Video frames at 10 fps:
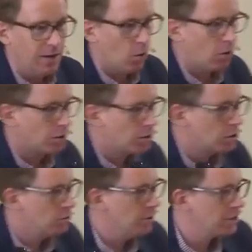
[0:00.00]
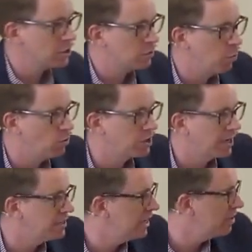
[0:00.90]
in order to expose
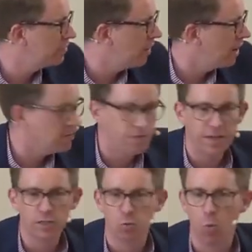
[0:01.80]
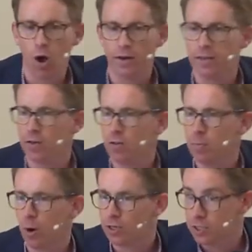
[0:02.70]
and identify this one
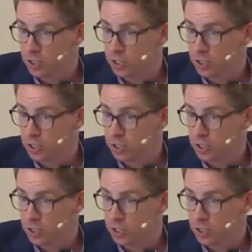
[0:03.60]
guilty part.